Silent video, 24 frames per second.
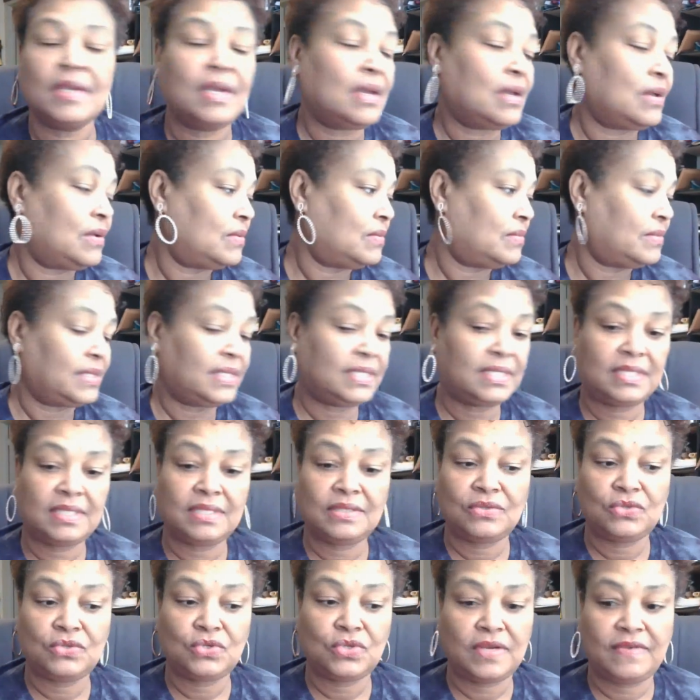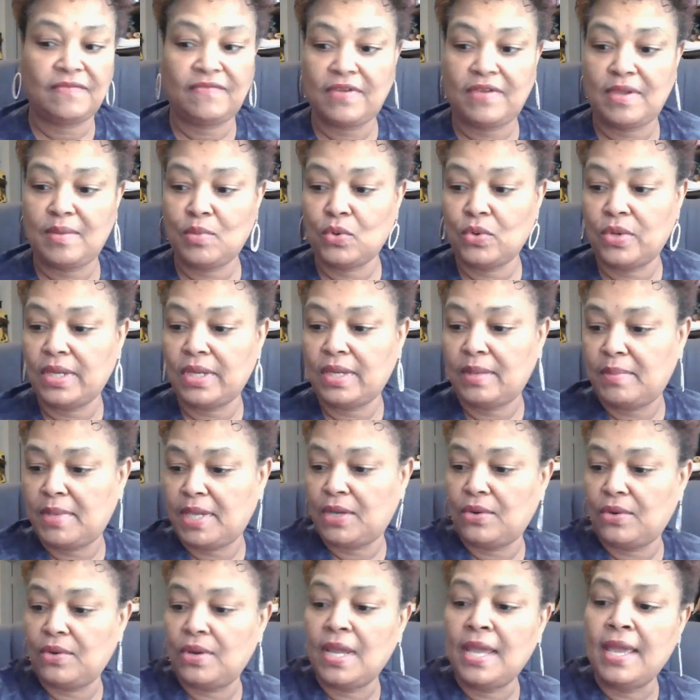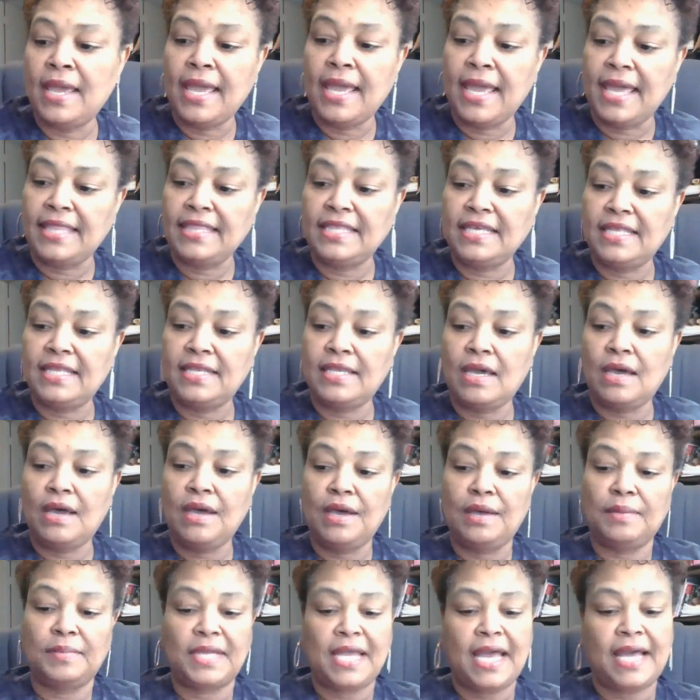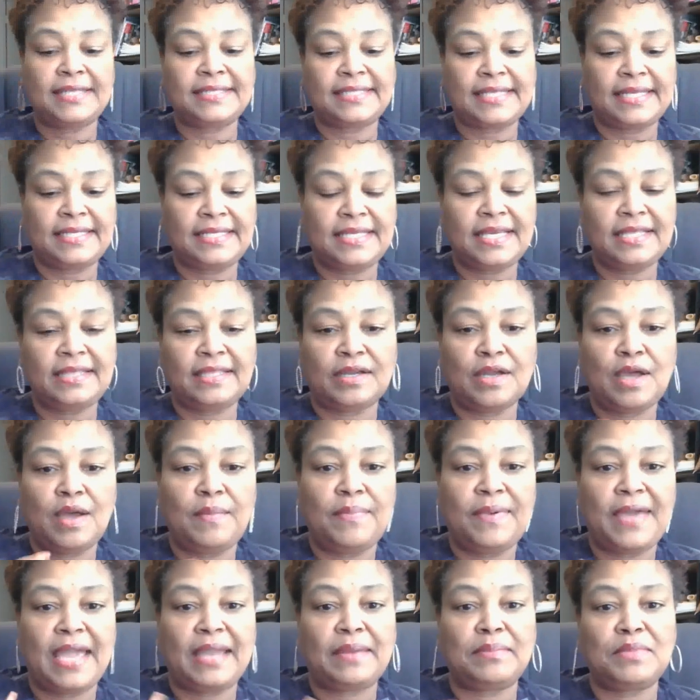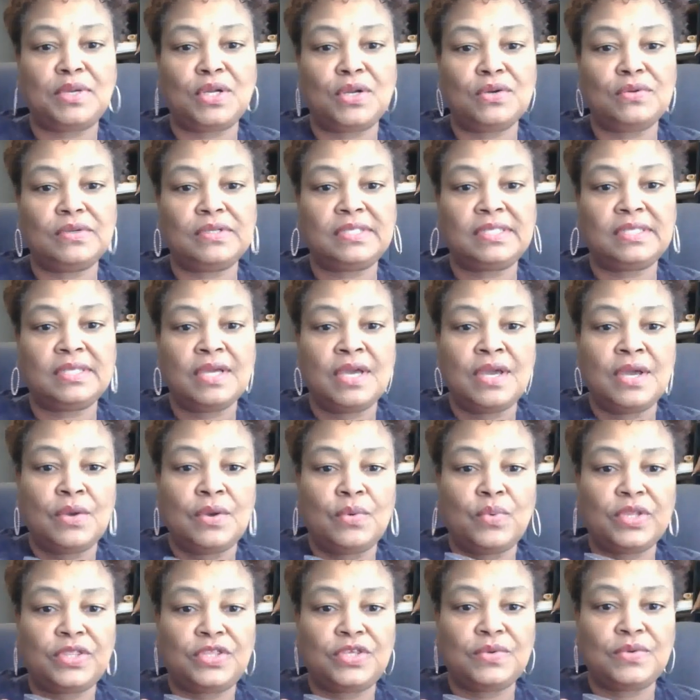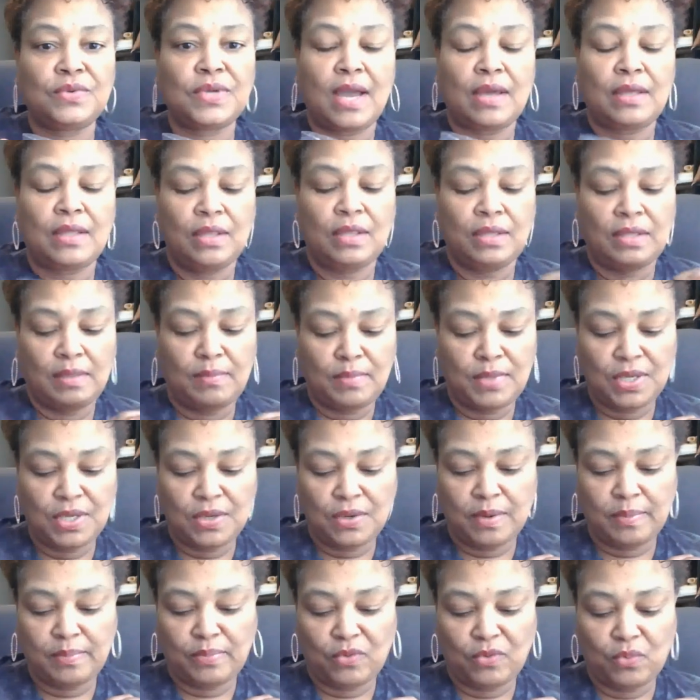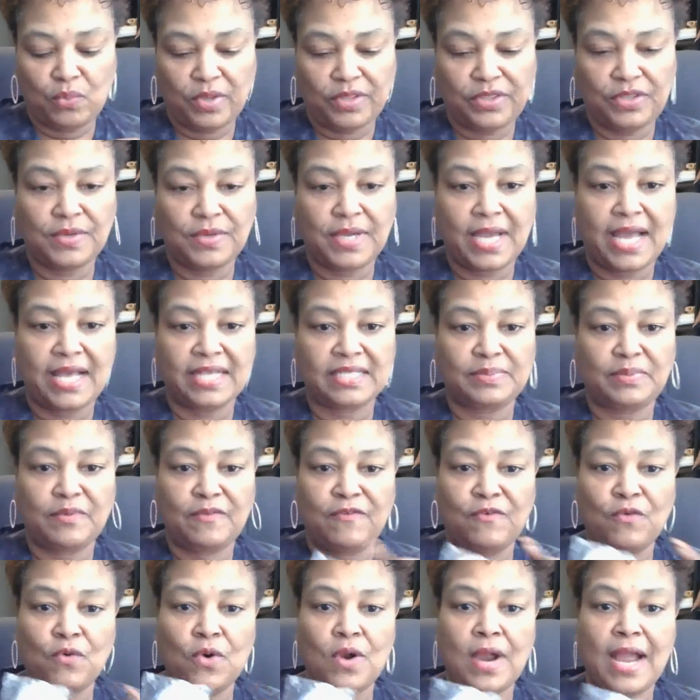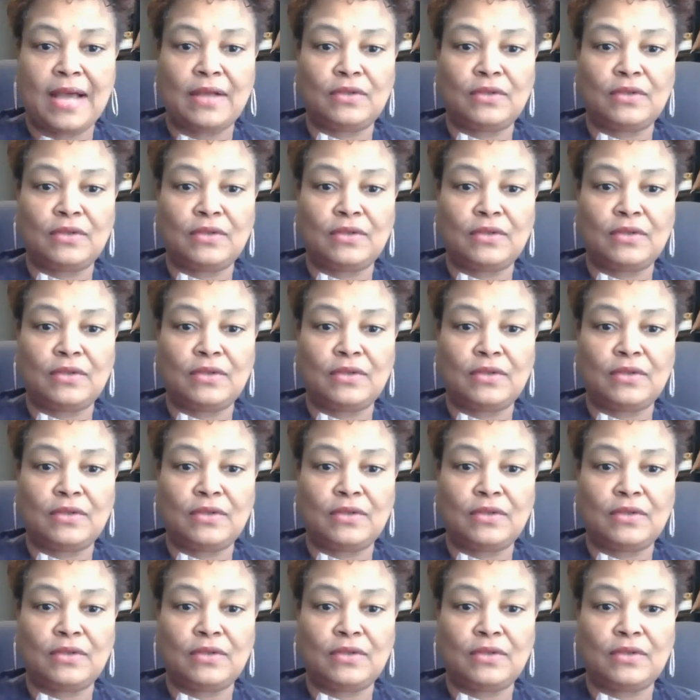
Oh, I'm still trying to find my Cricut Maker. And then, um, guys, I did the compact mirrors with you, uh, the mirror book with you guys before.